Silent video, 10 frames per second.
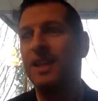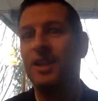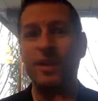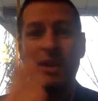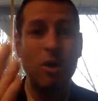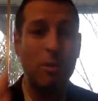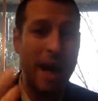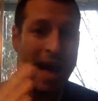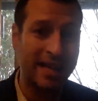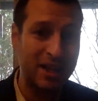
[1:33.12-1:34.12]
You need co
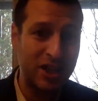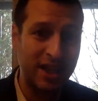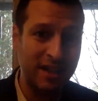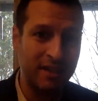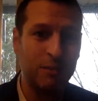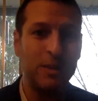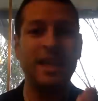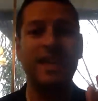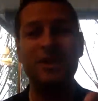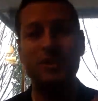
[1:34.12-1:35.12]
packaging, we
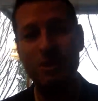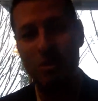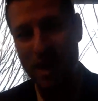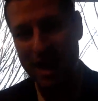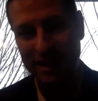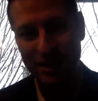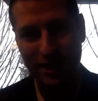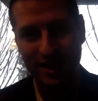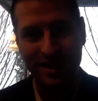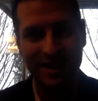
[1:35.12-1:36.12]
can get you co
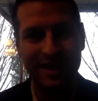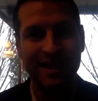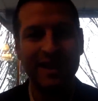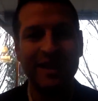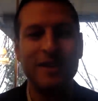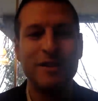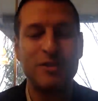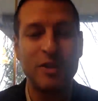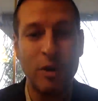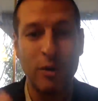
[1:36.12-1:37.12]
packaging.
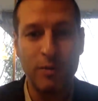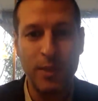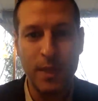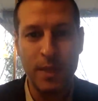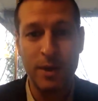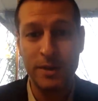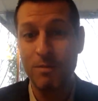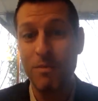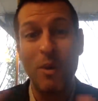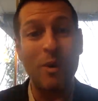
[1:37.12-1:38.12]
So there's
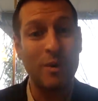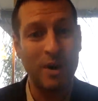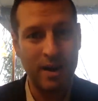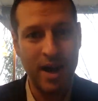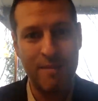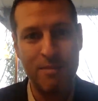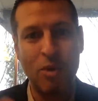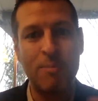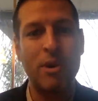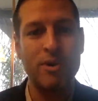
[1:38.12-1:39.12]
more and
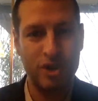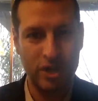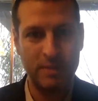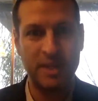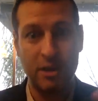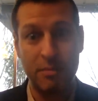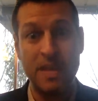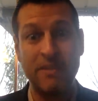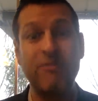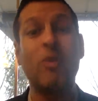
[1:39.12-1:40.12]
more partnerships that are
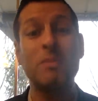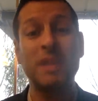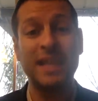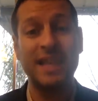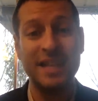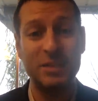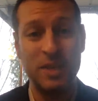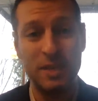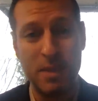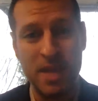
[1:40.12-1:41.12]
being formulated as we
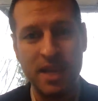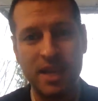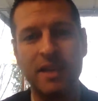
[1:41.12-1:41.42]
speak.